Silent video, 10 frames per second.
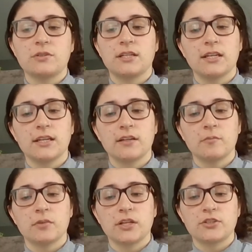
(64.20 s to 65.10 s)
need
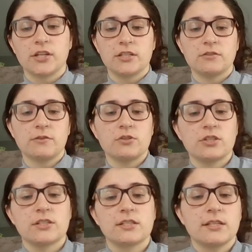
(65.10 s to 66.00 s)
blood
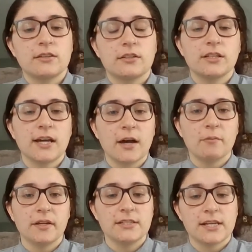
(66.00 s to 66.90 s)
transfusions either need help
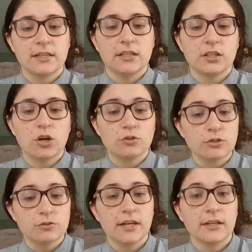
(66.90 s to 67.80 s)
maintaining an
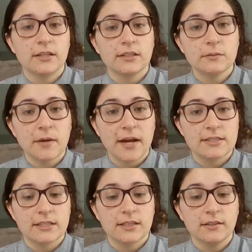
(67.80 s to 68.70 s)
O2 carrying
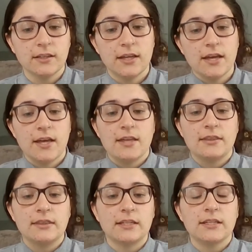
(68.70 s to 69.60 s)
capacity,
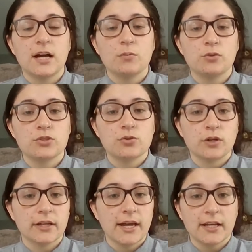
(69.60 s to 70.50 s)
they need help
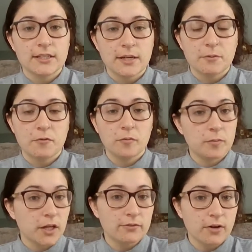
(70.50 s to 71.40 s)
restoring any type of
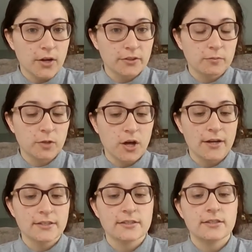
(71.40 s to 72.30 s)
blood volume
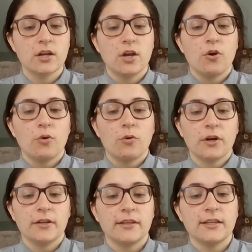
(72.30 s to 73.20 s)
loss,
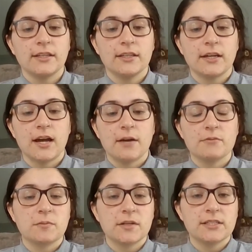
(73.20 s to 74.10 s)
or they need
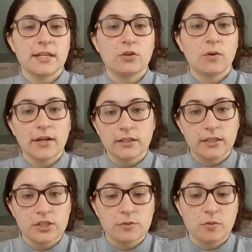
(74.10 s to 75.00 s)
to maintain
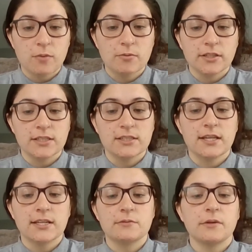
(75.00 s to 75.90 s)
coagulation properties.
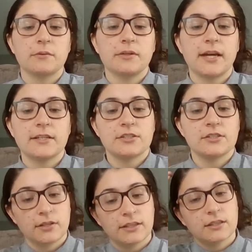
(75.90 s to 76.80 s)
That's where we get
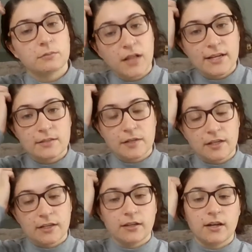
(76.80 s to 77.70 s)
into like the
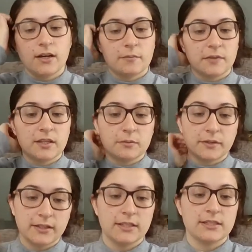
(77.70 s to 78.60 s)
plasma and the
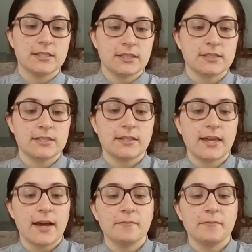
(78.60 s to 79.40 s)
platelets and things like that.